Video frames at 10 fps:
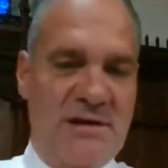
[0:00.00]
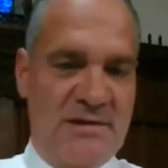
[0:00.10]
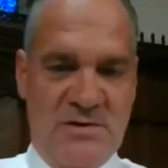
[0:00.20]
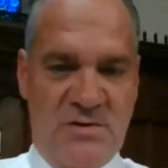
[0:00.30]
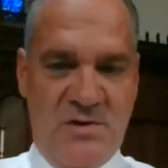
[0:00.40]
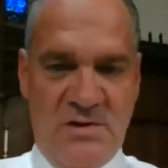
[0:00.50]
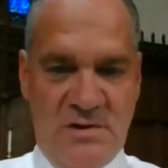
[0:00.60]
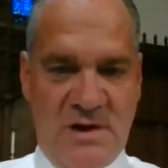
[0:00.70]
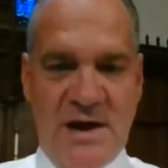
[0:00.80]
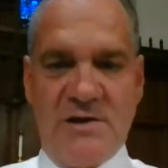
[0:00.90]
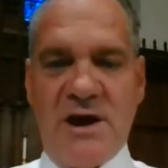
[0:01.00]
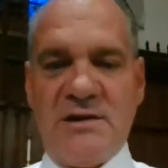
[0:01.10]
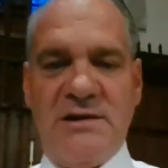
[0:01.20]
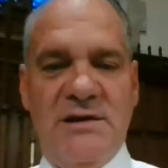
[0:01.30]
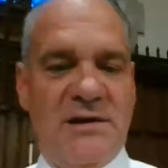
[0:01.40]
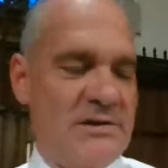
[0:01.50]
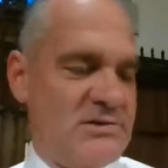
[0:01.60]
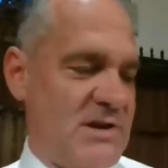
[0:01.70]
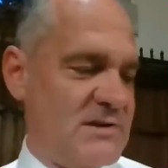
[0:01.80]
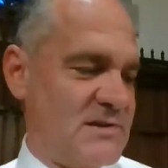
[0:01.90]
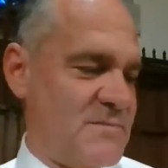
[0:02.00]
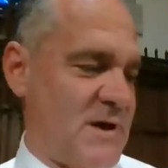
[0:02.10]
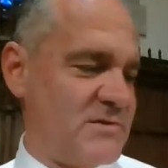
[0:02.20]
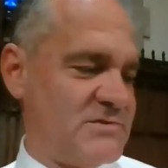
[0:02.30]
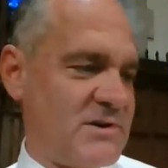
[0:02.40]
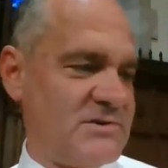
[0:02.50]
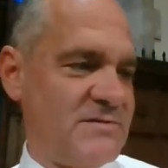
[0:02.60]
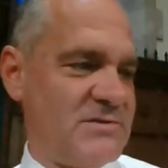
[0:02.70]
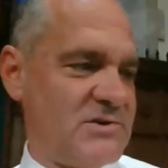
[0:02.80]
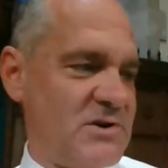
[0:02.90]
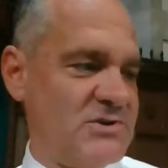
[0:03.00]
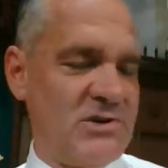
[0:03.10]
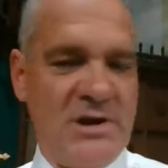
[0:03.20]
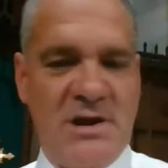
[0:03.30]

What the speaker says: the whole hierarchy and change in the power structure of the church